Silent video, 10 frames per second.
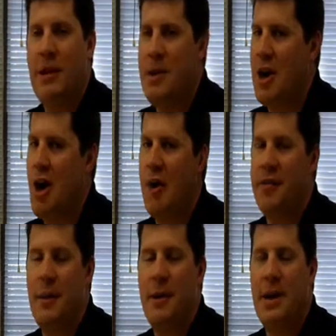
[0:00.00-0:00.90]
Give me a
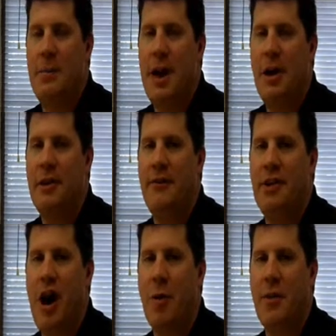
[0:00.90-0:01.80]
call, send me an email. I'd
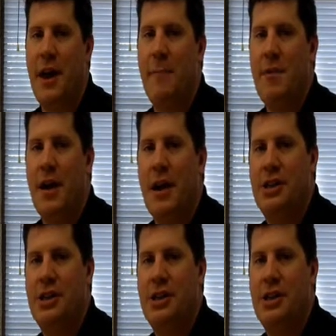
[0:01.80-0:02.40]
love to talk with you.